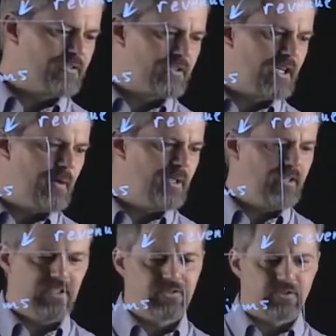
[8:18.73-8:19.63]
are coming,
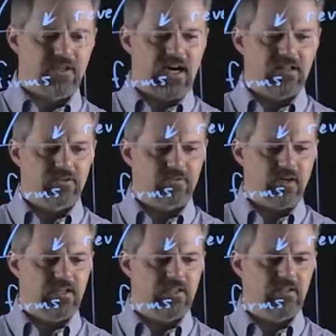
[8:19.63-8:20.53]
these are dollars
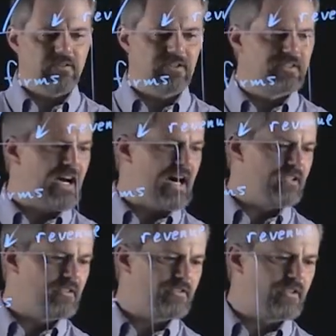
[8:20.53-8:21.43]
right here, the
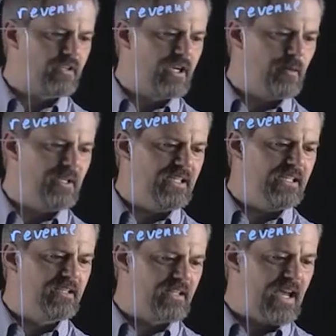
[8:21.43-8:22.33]
dollars are coming
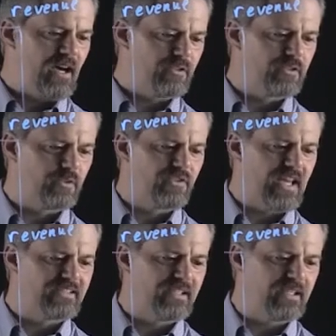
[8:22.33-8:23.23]
into the households,
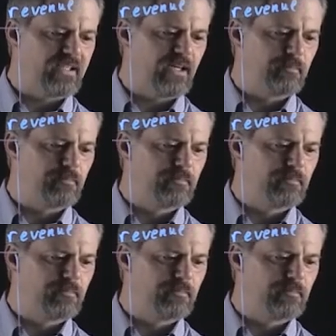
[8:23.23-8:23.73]
that's income.